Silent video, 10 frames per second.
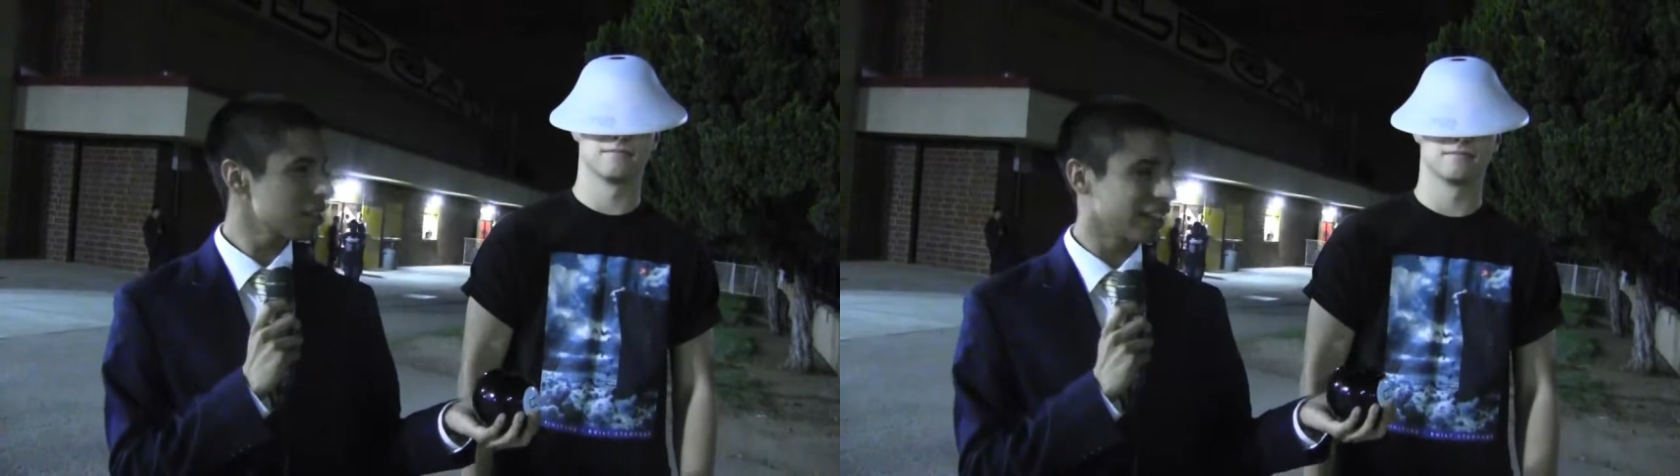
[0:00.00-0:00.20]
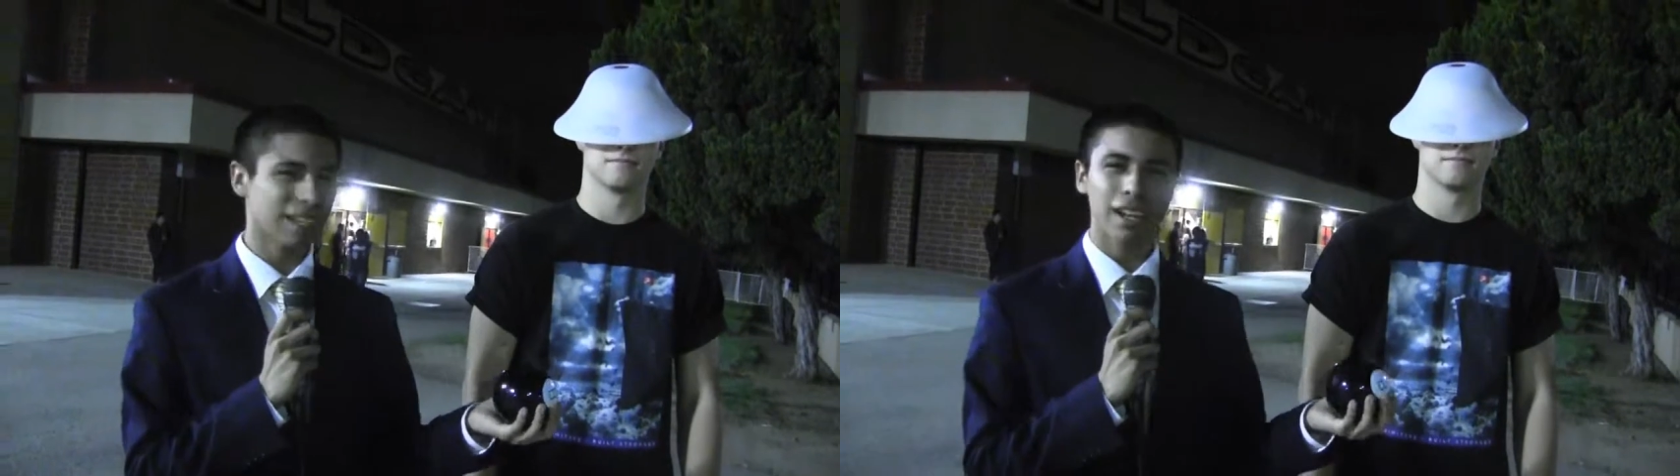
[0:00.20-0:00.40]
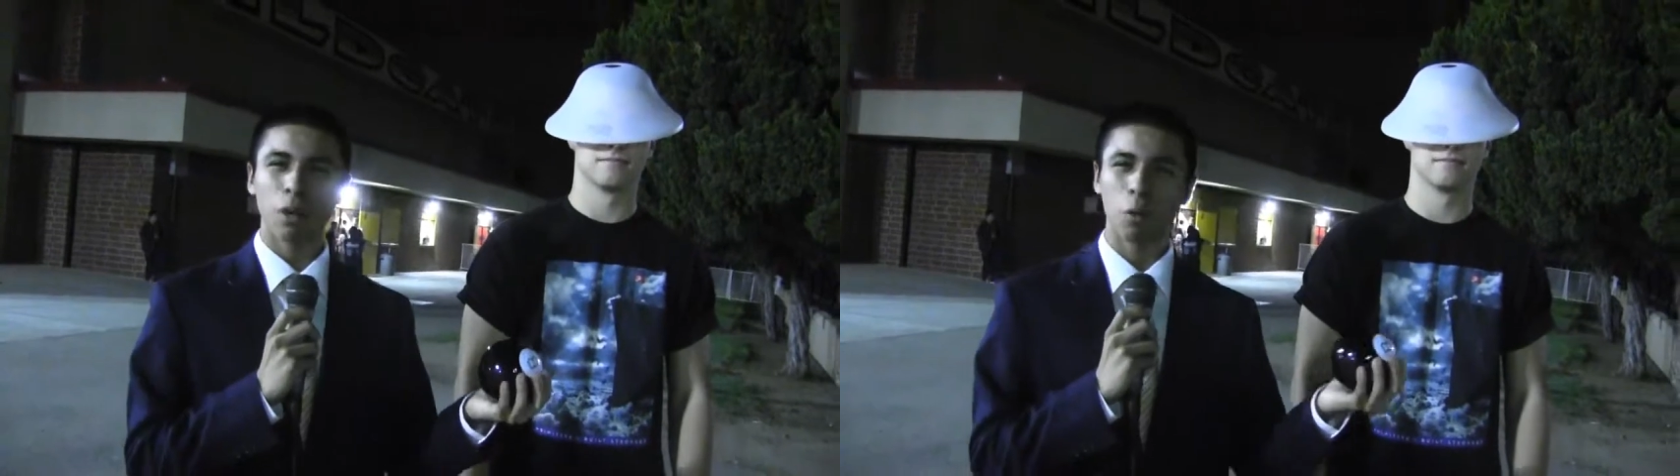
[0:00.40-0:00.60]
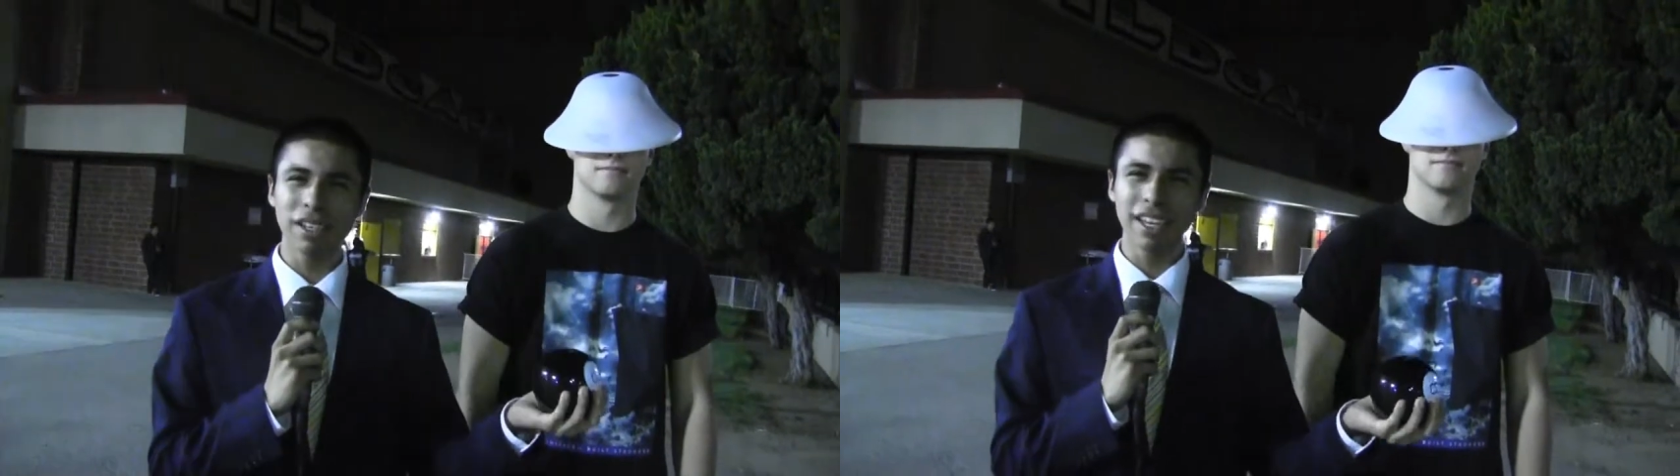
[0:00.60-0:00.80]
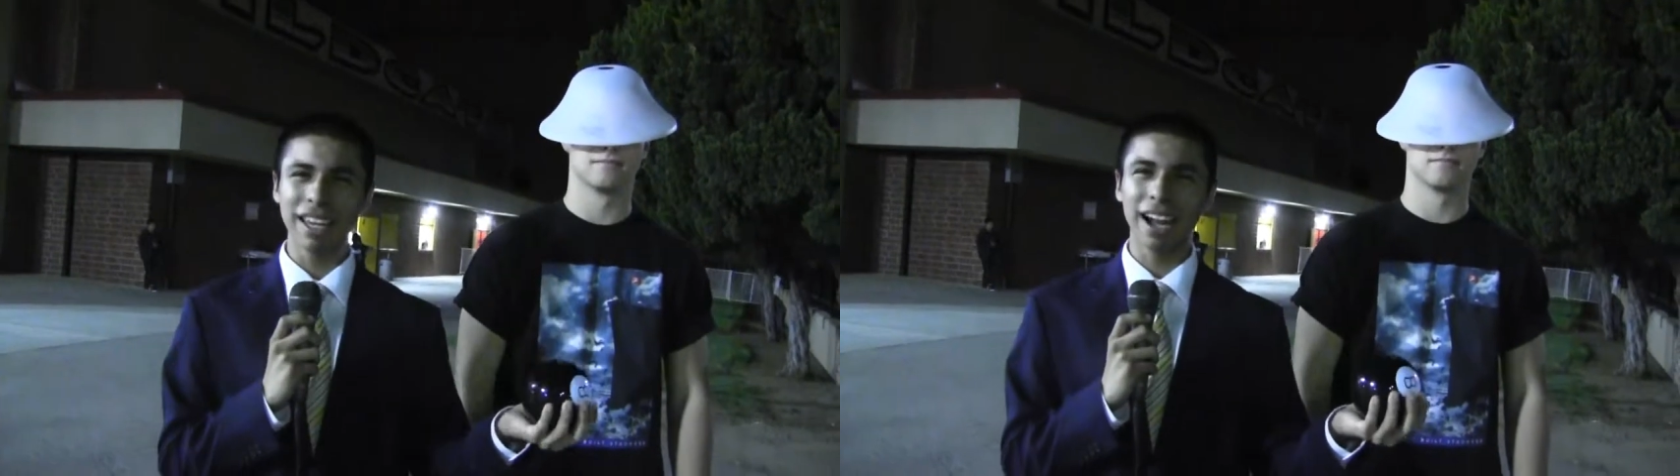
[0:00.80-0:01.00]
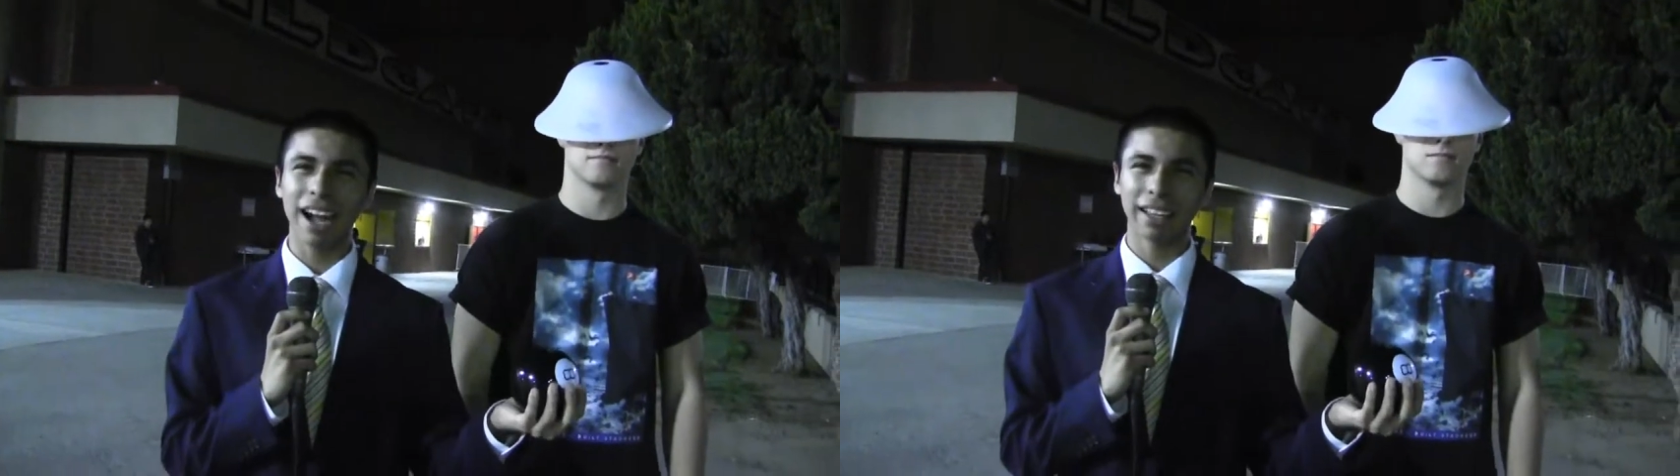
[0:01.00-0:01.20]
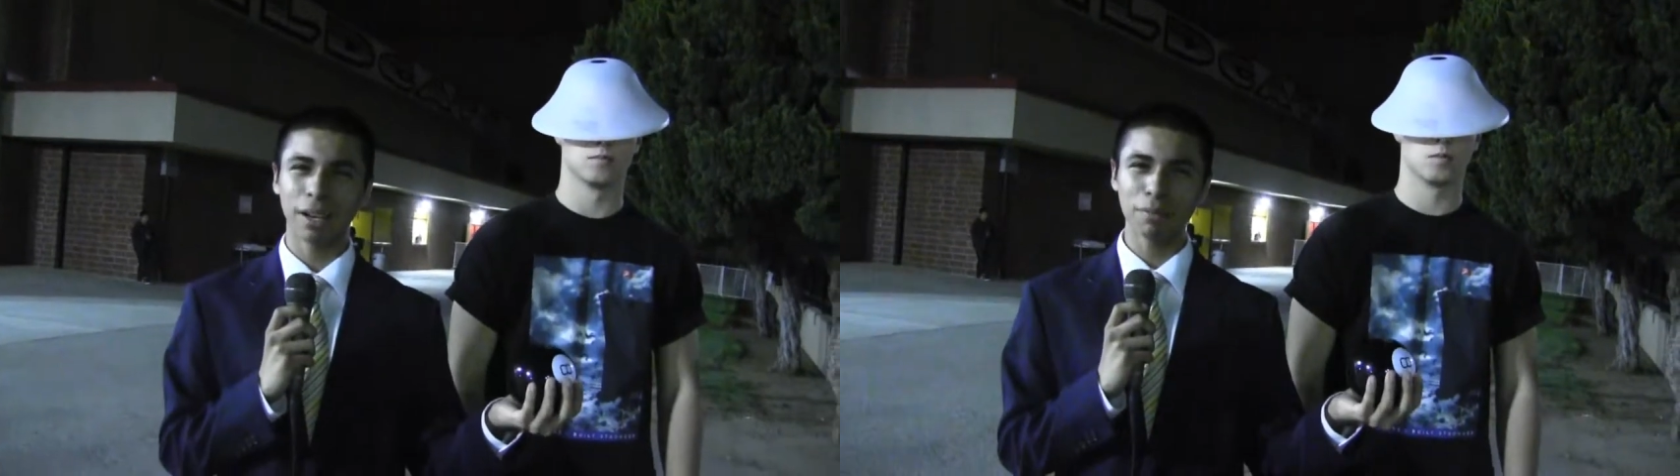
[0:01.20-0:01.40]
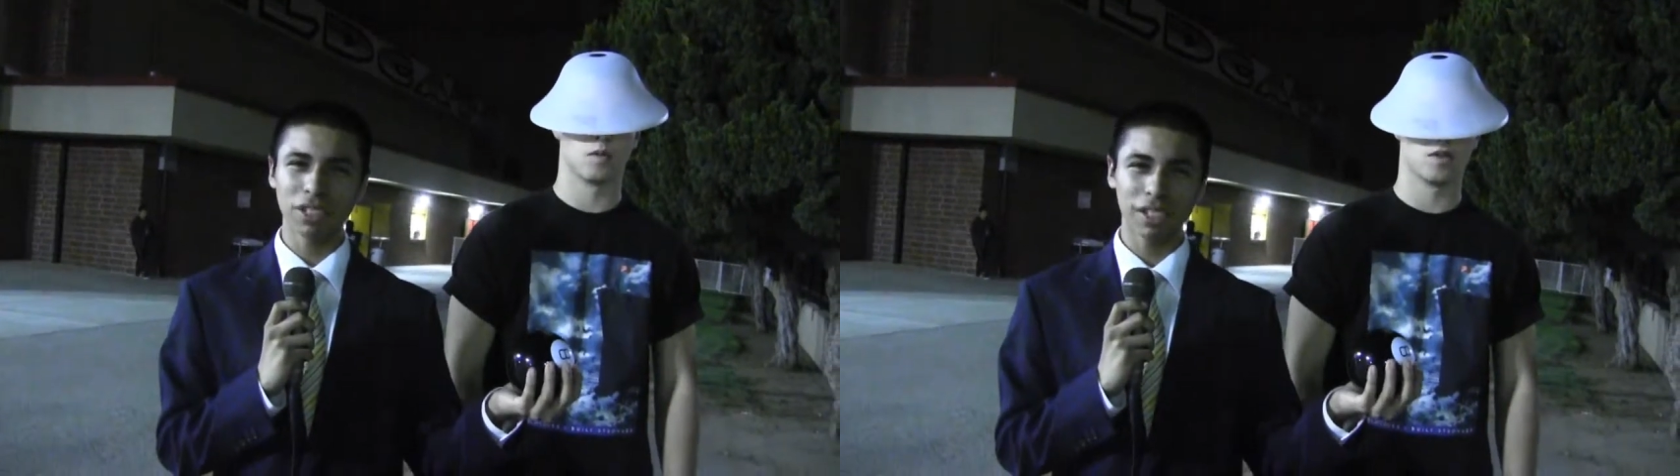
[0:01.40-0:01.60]
like, one day I
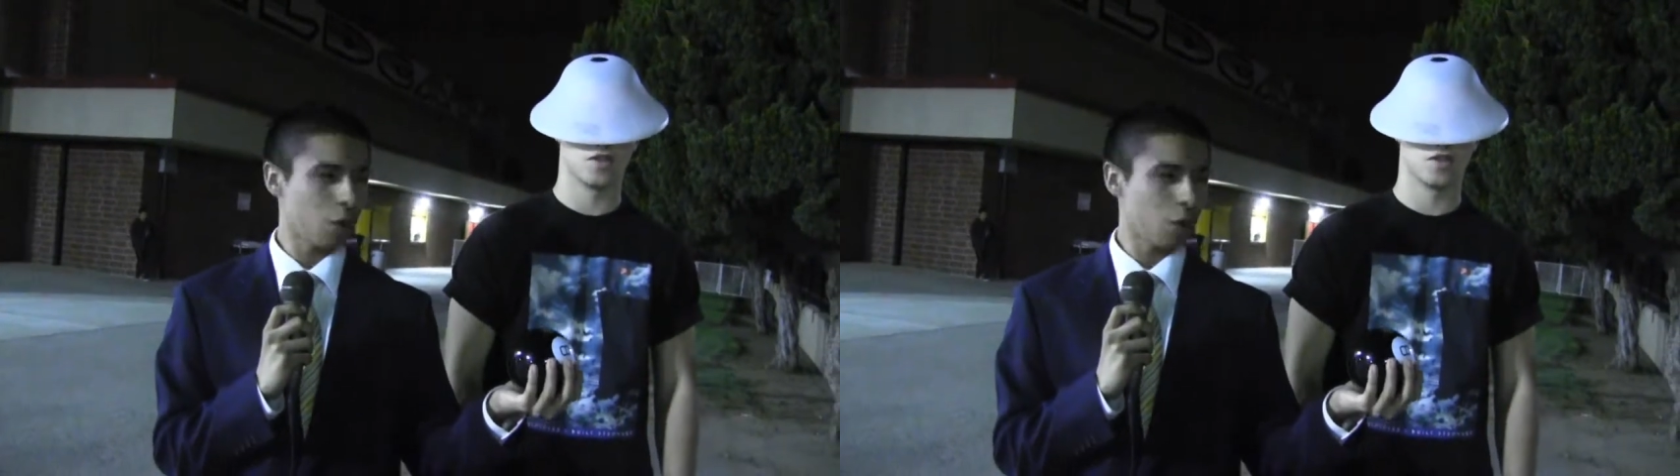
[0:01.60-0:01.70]
come to